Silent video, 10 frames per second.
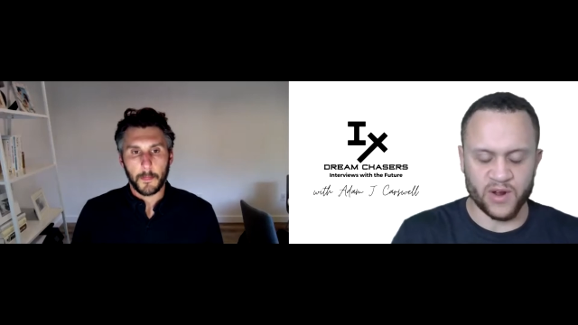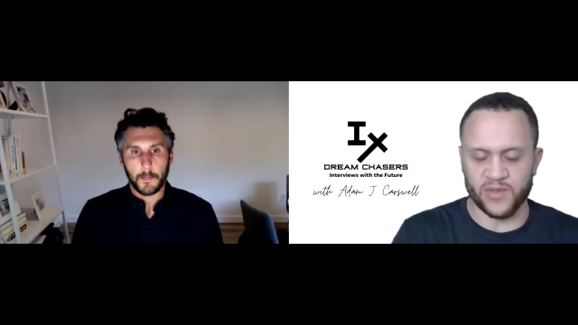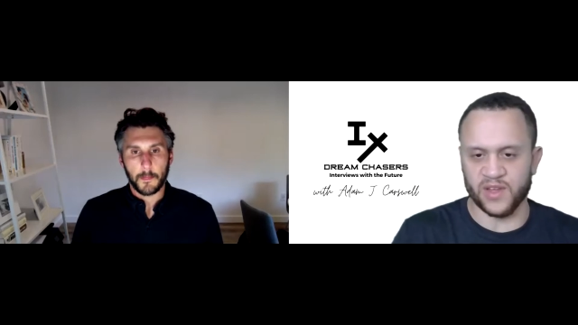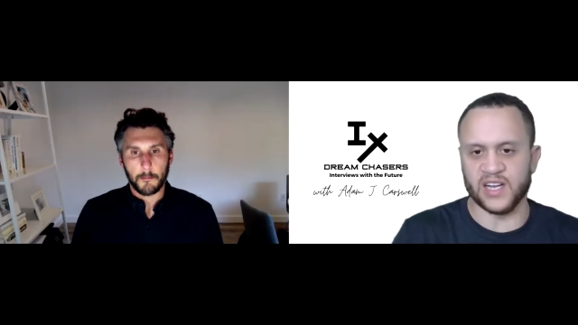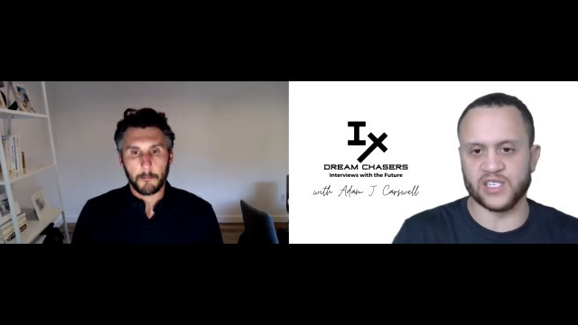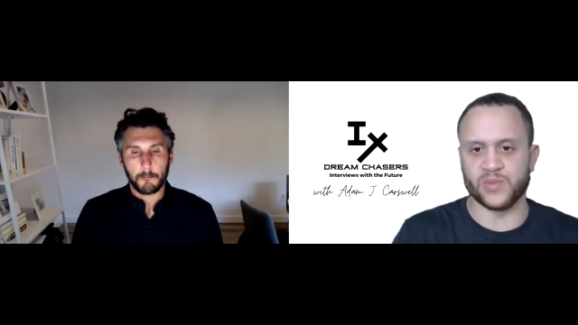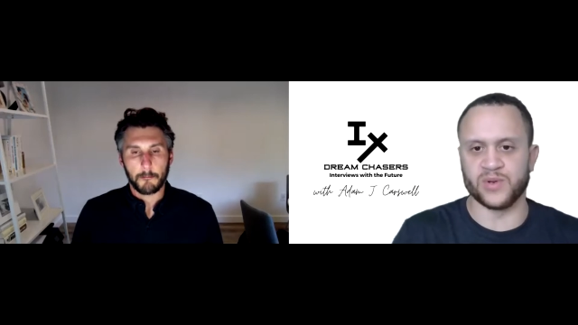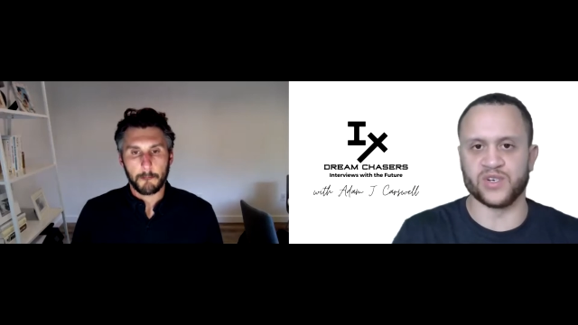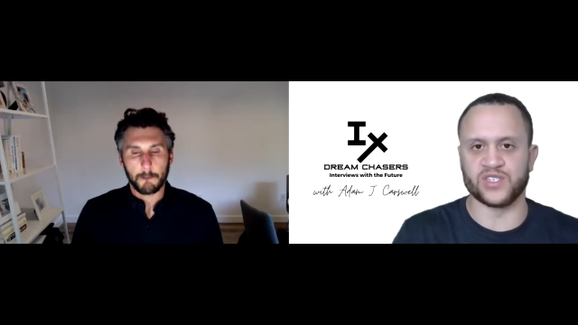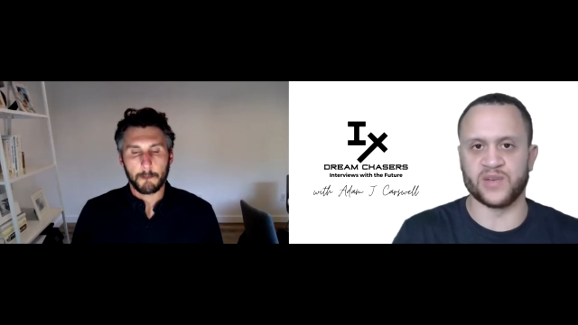Speaker 1: where I think
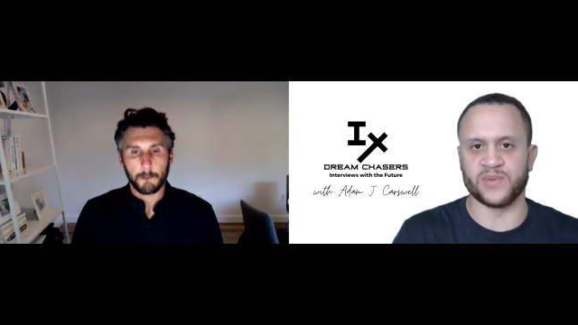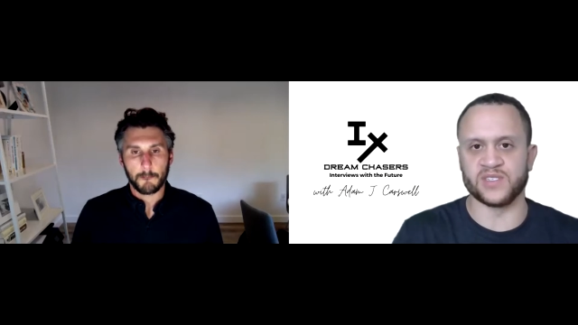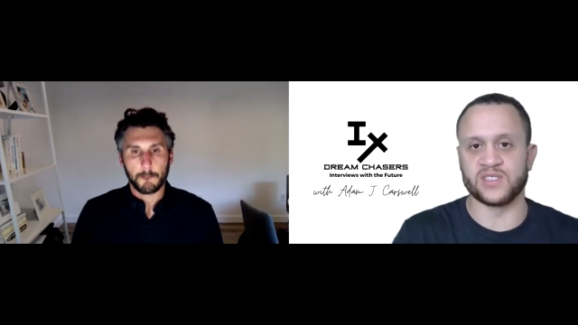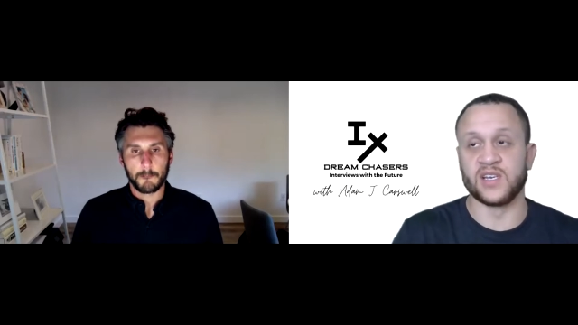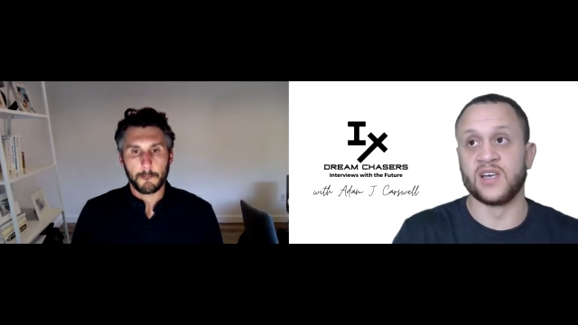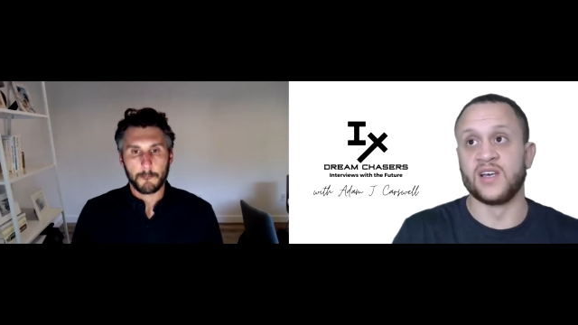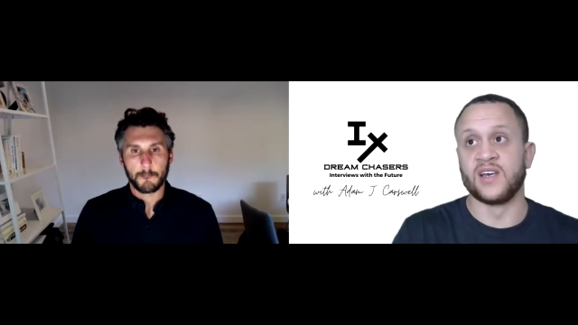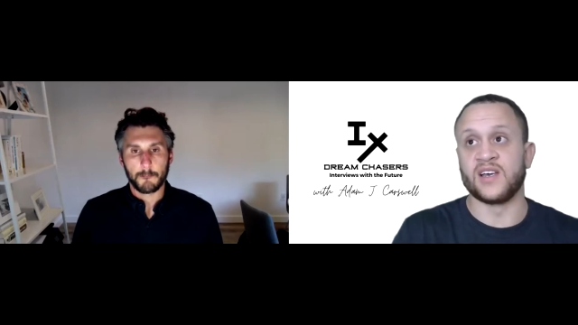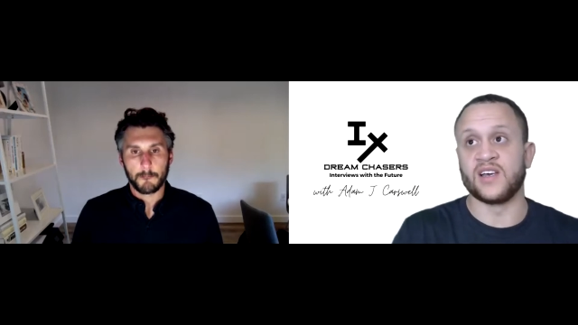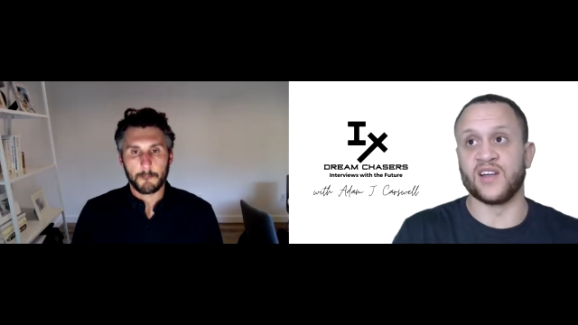entrepreneurship is
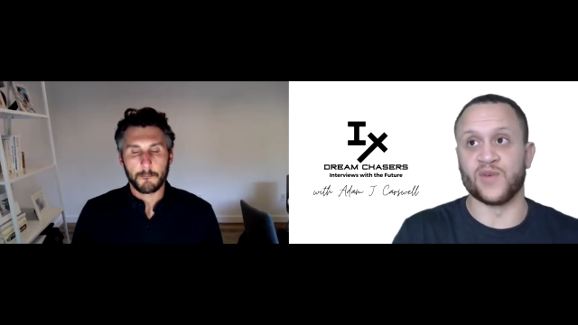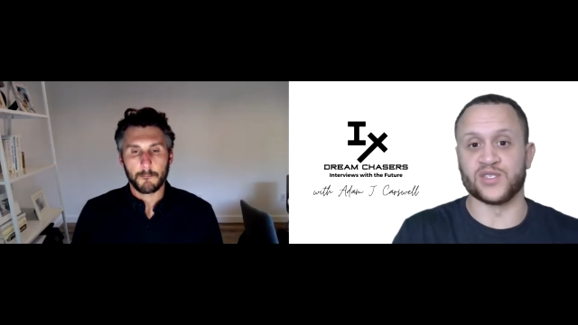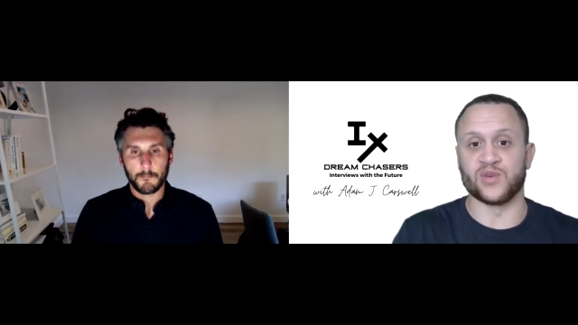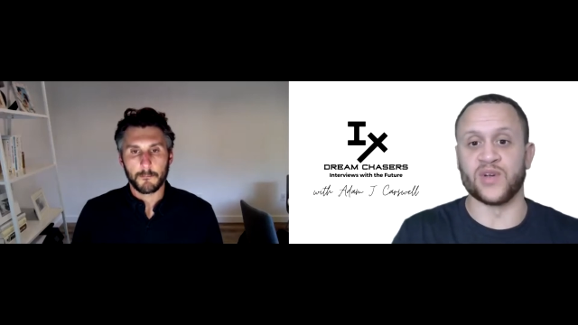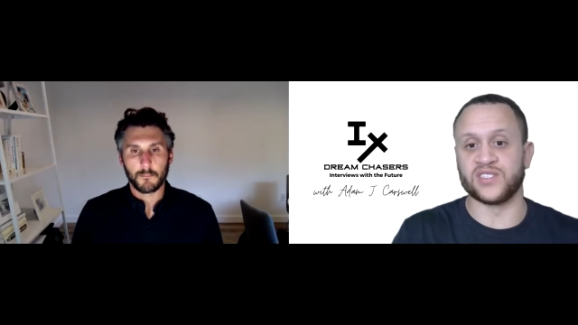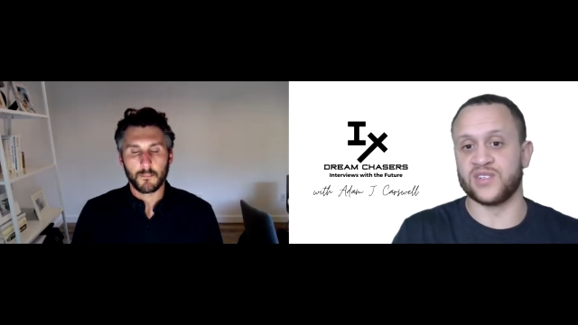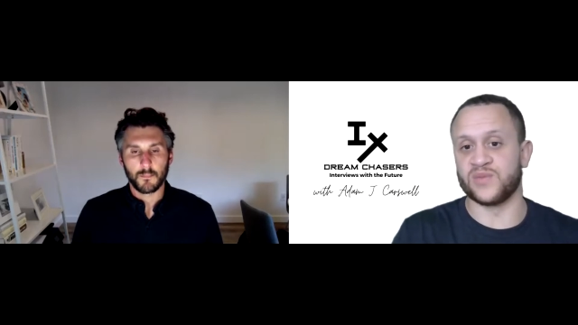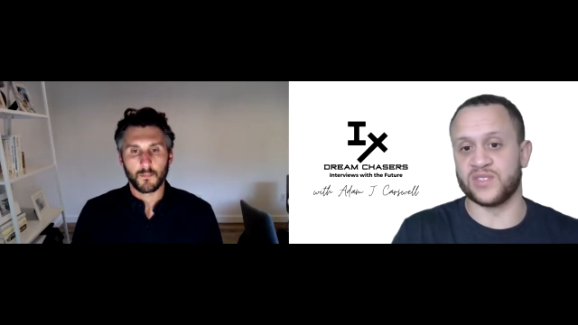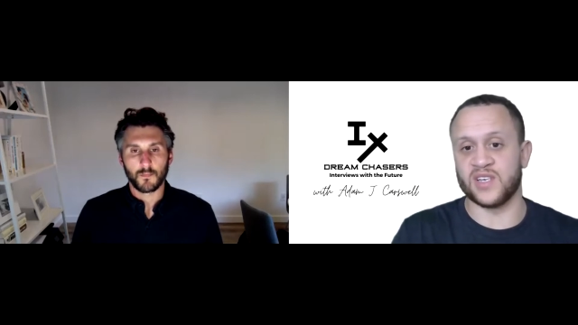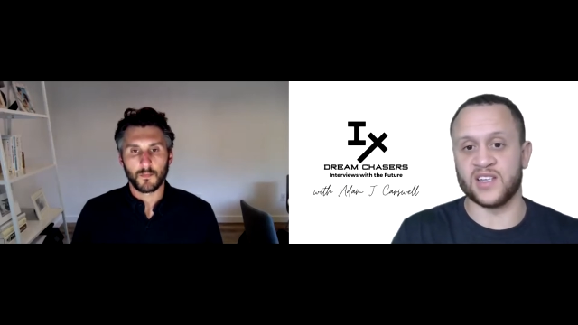you know, Russell
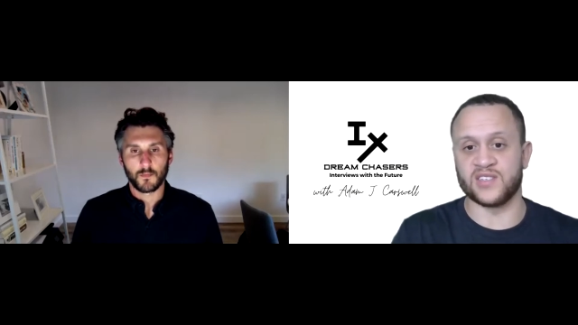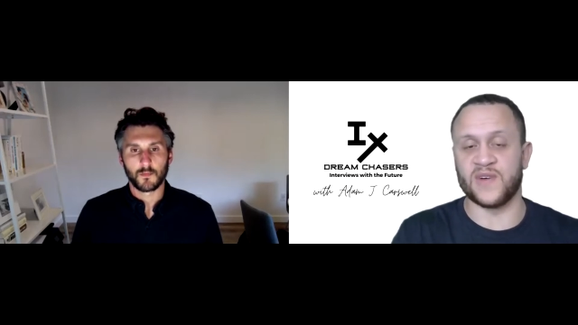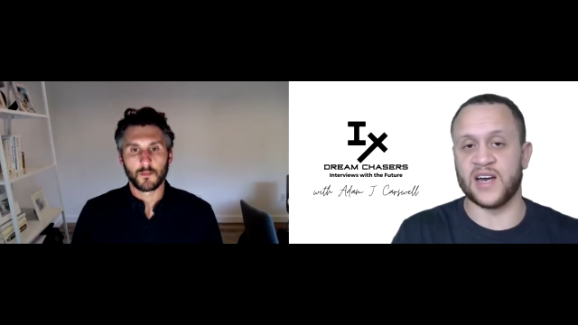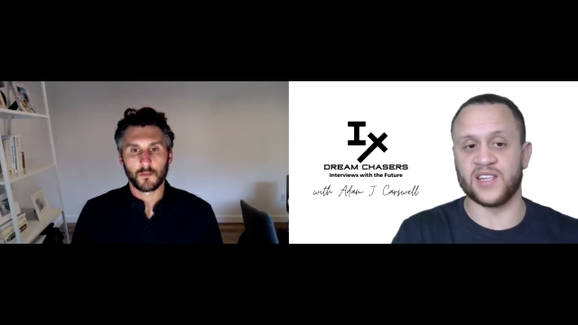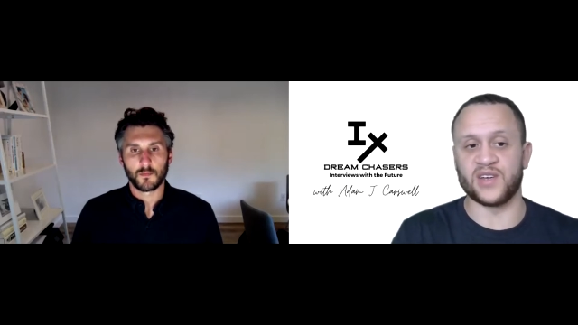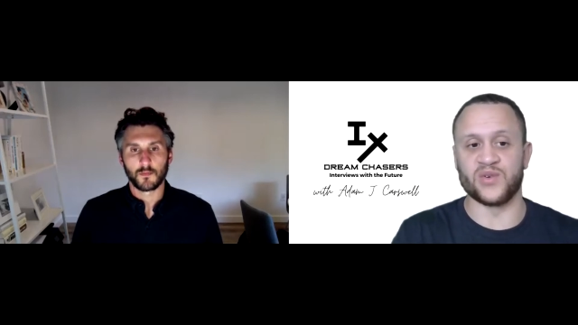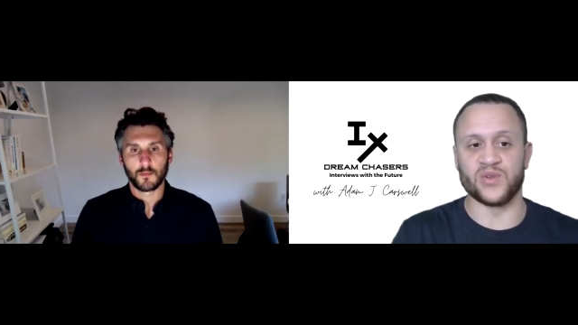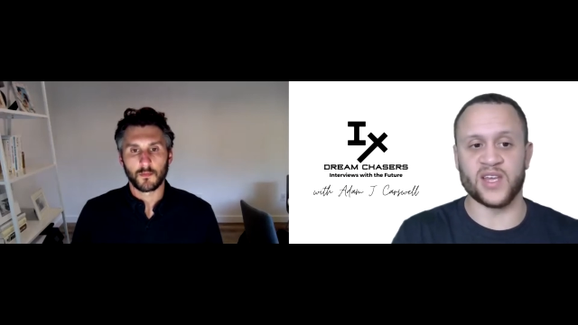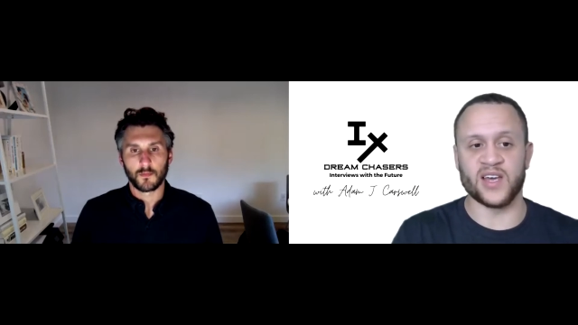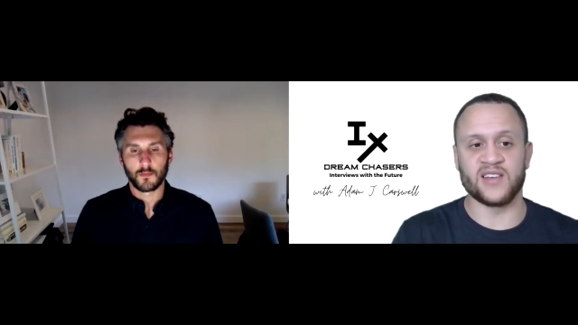Brunson will say it's finally
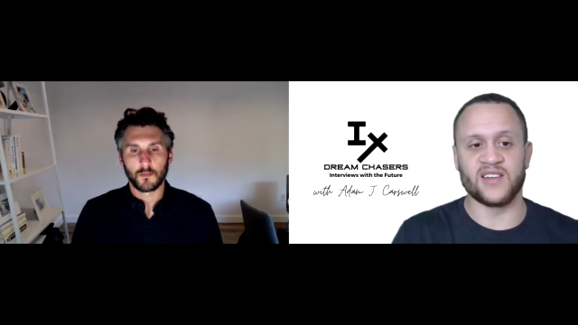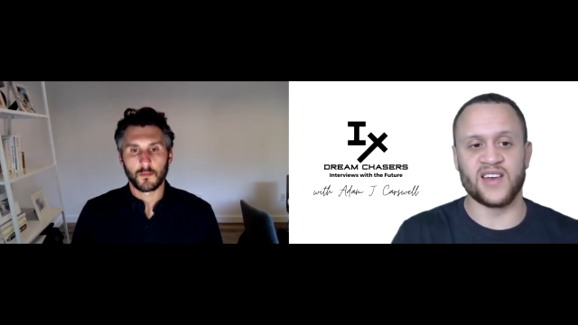cool again.